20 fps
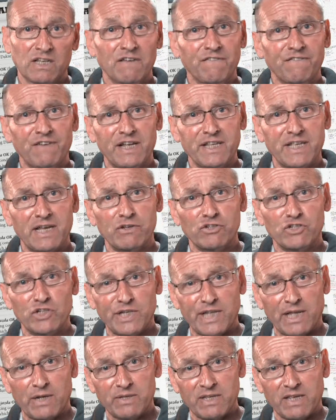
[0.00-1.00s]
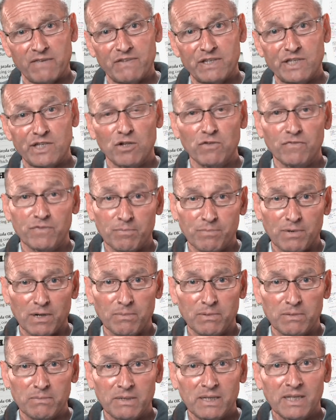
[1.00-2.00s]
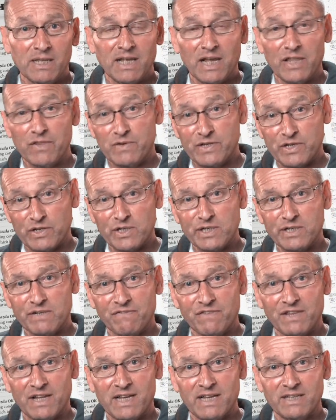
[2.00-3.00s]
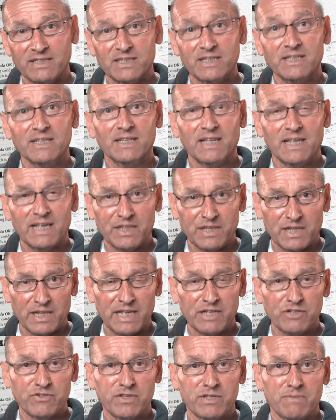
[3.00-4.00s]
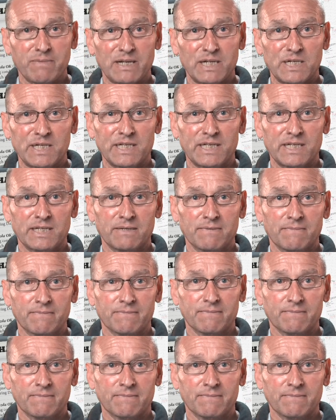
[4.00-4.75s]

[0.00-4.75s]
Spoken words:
Find out just how David solved the problem and the results of that later in the magazine.